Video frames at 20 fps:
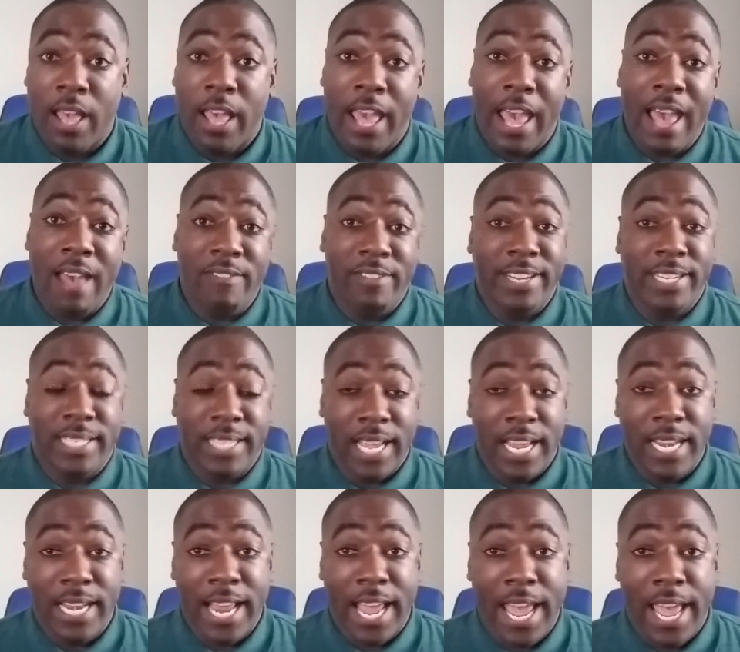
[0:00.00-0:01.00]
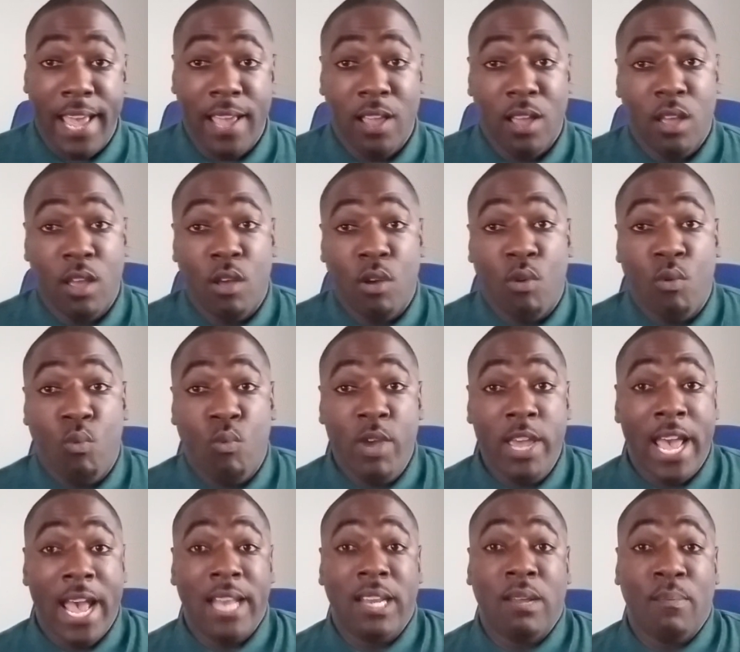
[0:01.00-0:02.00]
Having said that, we
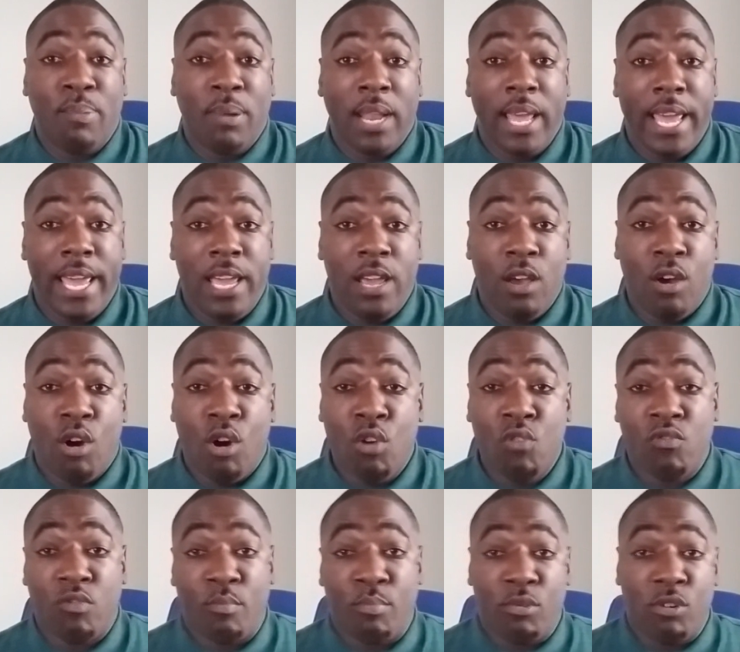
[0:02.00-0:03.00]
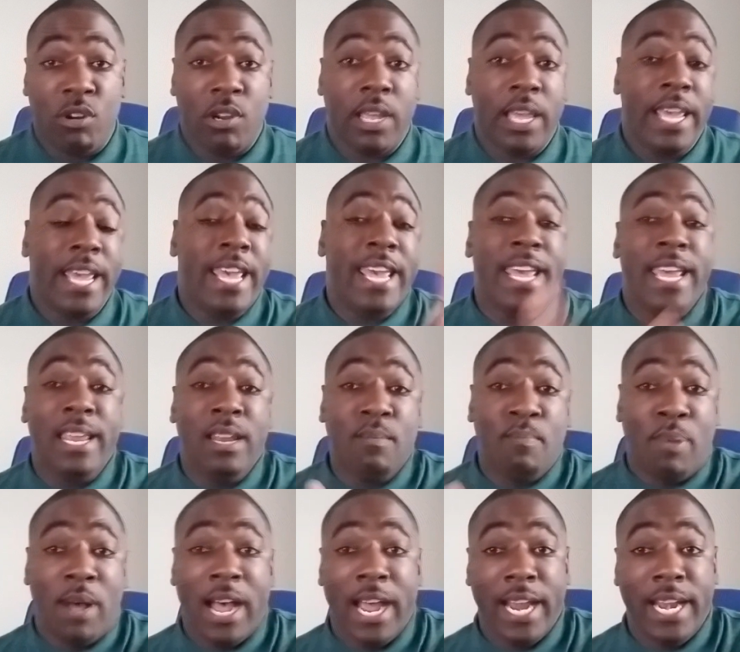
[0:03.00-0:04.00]
had to play Overbrook
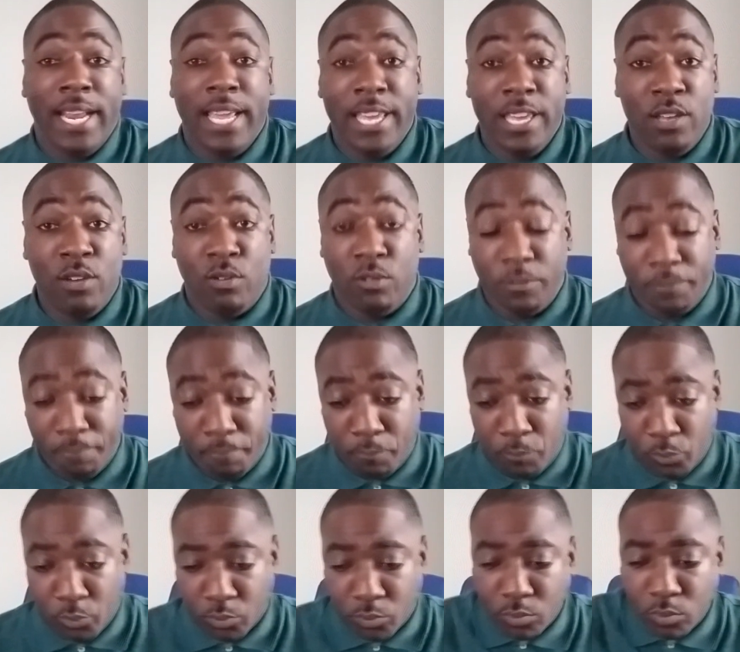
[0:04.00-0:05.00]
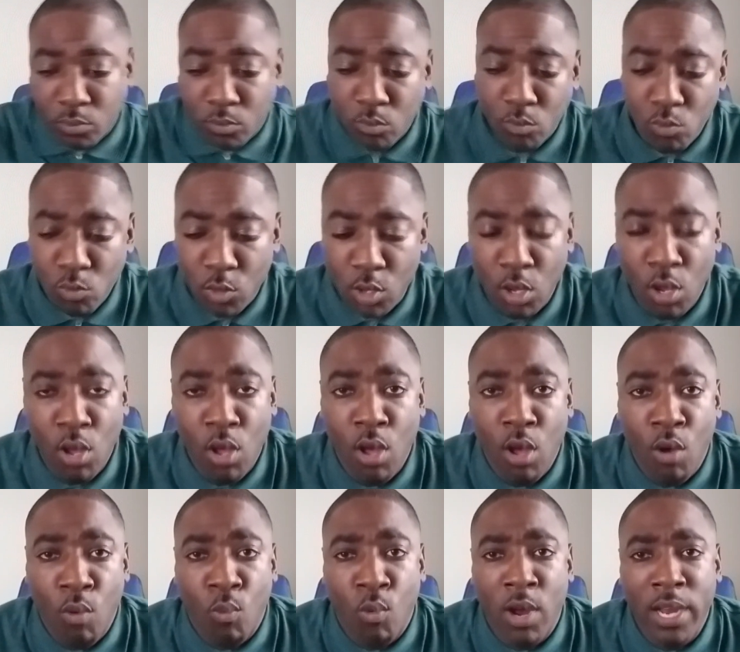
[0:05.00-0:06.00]
in Pine Hill.
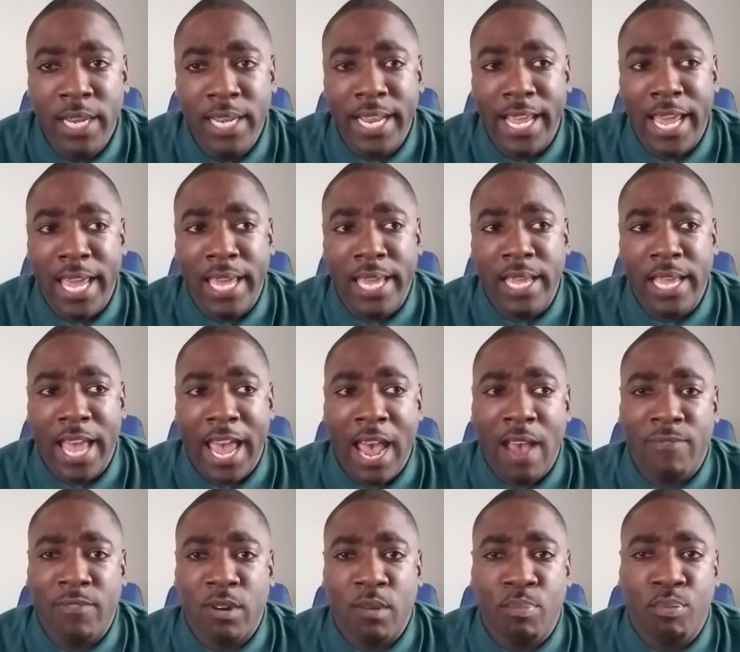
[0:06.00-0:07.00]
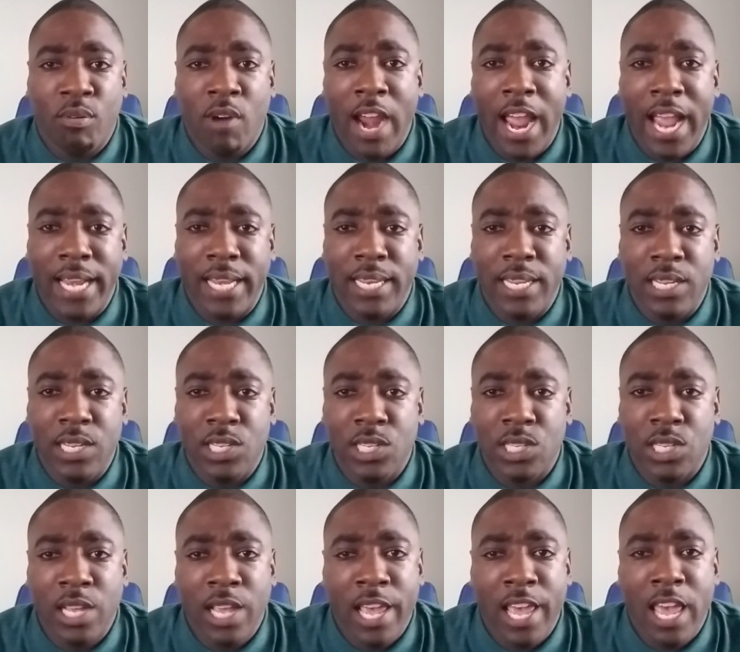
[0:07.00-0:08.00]
One day after
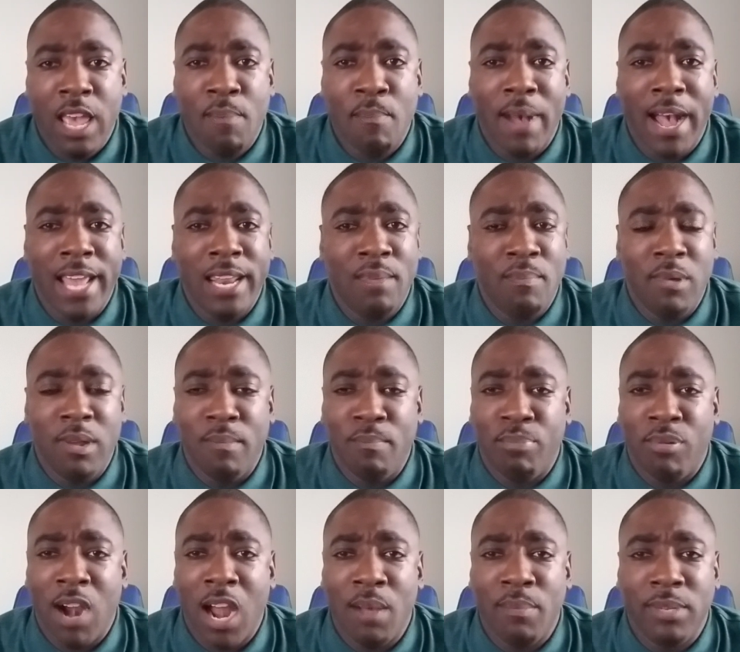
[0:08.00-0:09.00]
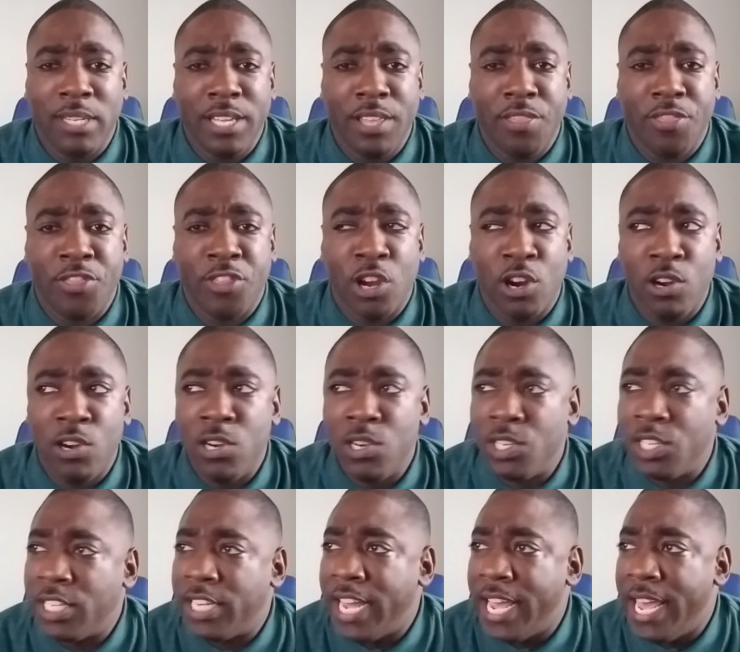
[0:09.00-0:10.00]
practice, it might have been probably
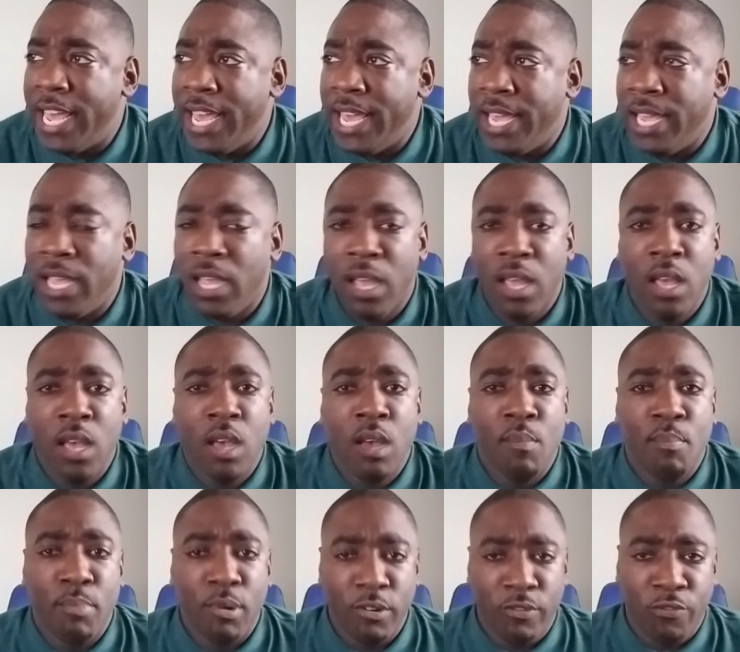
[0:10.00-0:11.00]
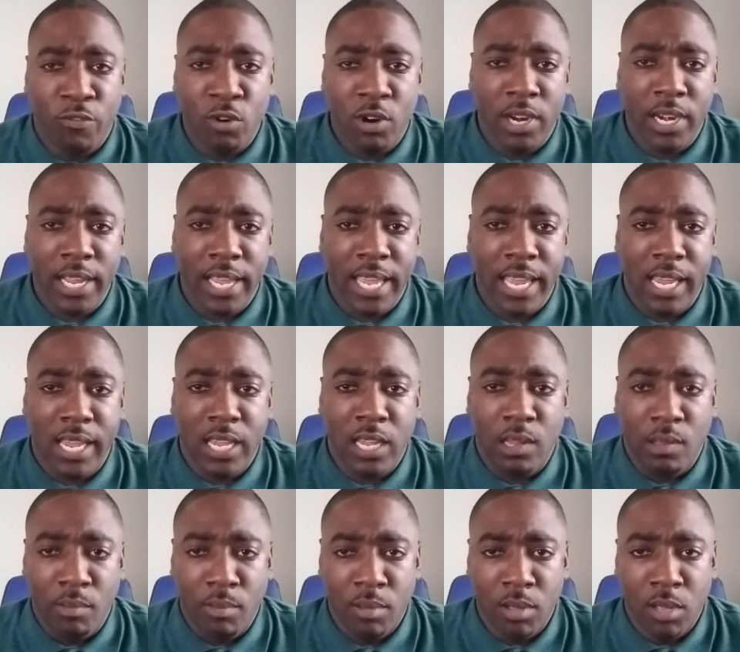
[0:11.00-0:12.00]
Thursday before the game,